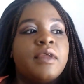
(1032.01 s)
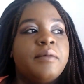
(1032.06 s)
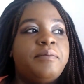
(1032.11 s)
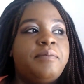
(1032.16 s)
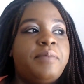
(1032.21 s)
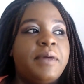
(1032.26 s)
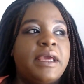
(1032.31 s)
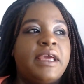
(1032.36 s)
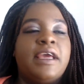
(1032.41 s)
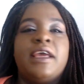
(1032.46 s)

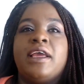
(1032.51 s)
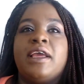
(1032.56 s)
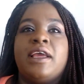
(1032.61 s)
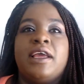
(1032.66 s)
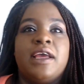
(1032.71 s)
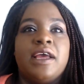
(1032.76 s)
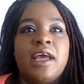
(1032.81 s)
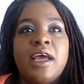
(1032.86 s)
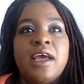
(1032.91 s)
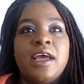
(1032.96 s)

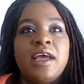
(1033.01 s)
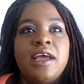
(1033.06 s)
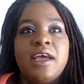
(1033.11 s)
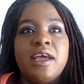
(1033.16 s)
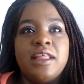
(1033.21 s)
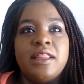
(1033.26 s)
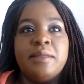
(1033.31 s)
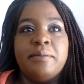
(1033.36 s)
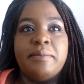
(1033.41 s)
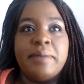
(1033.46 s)
being
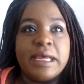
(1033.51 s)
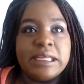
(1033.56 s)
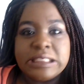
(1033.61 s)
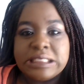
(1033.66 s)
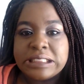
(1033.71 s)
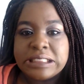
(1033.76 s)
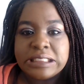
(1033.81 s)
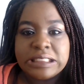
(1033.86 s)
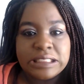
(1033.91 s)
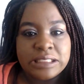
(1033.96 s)
the
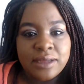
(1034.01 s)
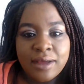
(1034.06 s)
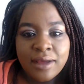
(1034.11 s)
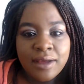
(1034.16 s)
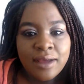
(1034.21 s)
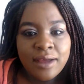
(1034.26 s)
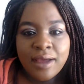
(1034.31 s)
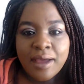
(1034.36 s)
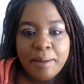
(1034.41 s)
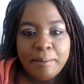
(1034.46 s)
best
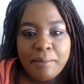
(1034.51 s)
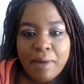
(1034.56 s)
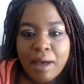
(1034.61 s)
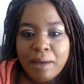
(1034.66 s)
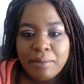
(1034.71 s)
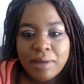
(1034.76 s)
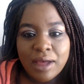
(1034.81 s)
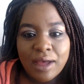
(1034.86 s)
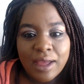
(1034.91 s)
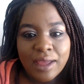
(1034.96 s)

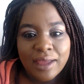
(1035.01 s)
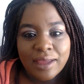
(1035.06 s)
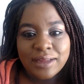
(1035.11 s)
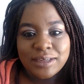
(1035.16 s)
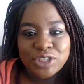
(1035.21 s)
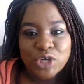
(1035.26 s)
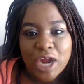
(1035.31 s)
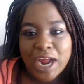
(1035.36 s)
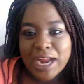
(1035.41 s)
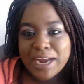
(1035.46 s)
mama I can
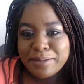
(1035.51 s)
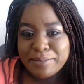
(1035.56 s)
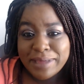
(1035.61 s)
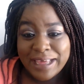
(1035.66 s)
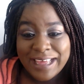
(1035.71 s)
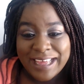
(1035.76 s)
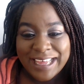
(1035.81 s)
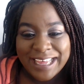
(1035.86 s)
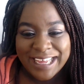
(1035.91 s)
try to be